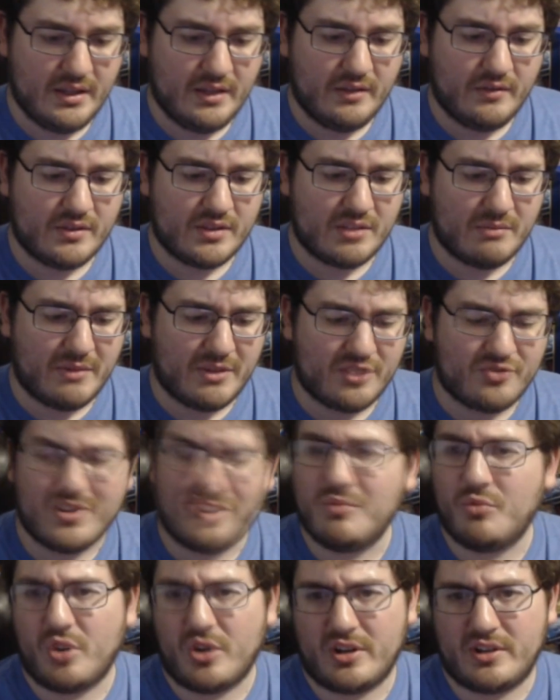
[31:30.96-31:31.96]
done by
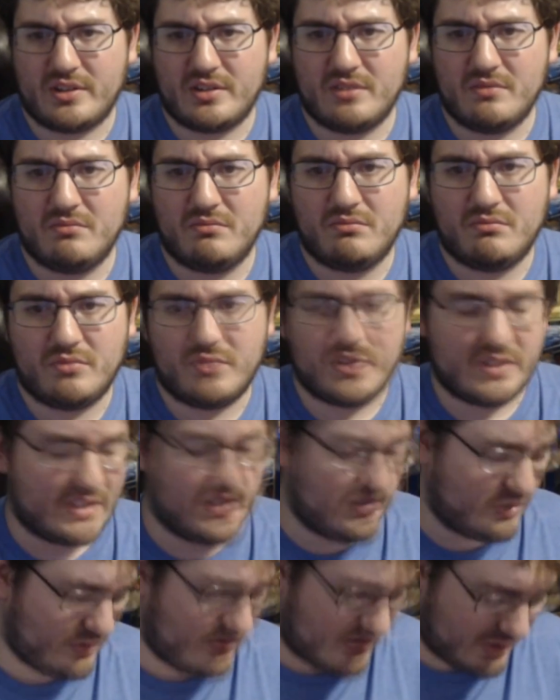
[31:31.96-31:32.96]
DreamWorks, which is
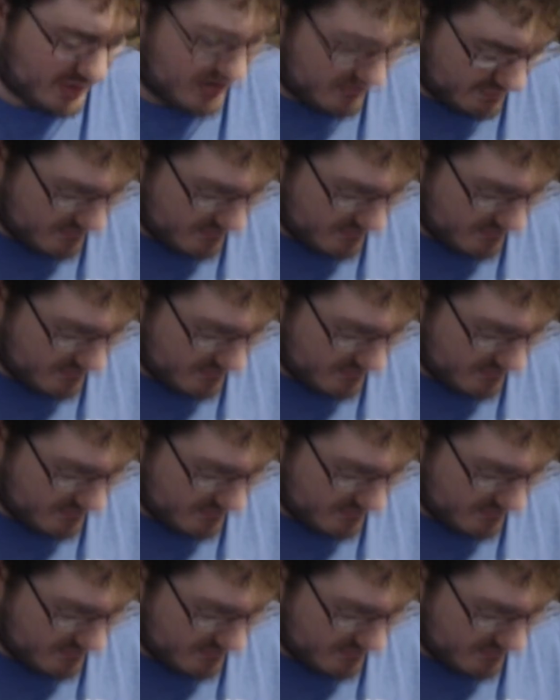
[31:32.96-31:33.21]
interesting.